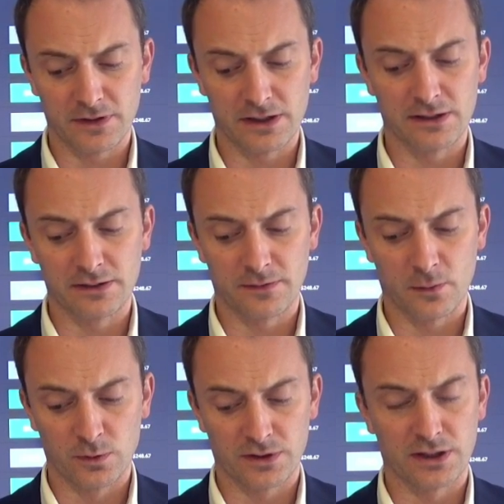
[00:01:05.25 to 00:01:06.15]
versus
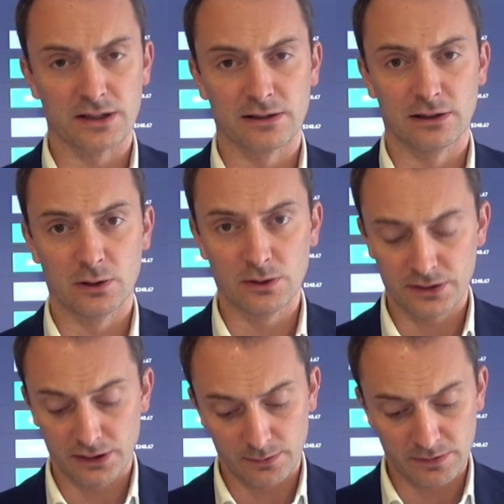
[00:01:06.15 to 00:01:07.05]
4 cents
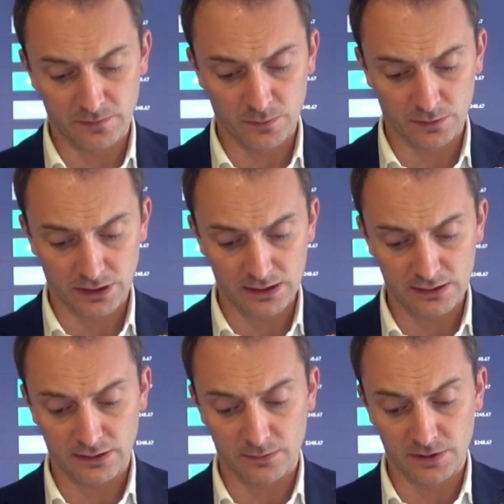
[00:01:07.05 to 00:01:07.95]
loss that had been
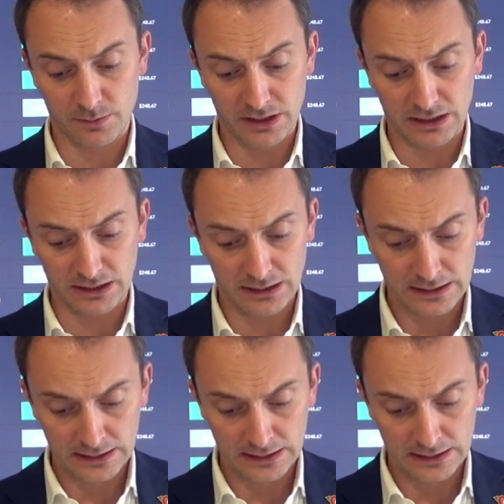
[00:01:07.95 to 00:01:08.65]
forecast. That was a beat.